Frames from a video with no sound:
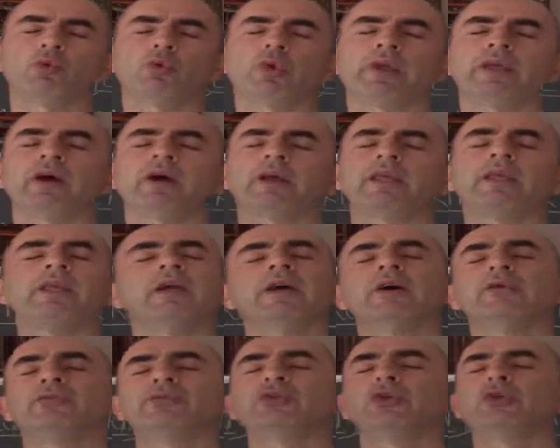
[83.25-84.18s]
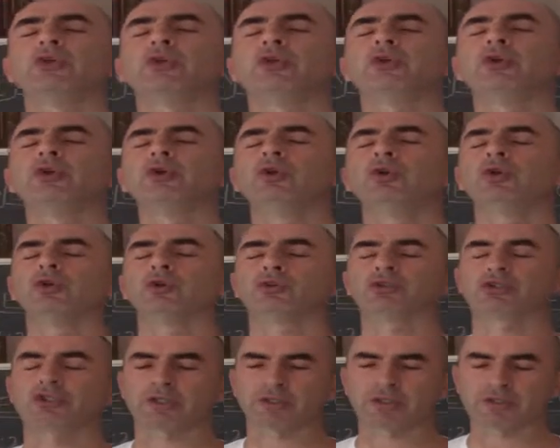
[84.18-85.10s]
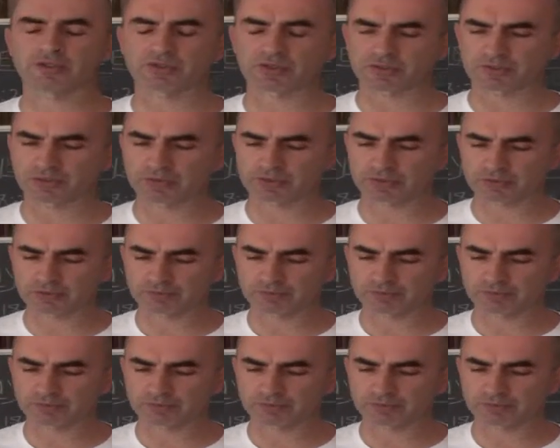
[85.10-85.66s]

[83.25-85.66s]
We are here for you, Lord Jesus.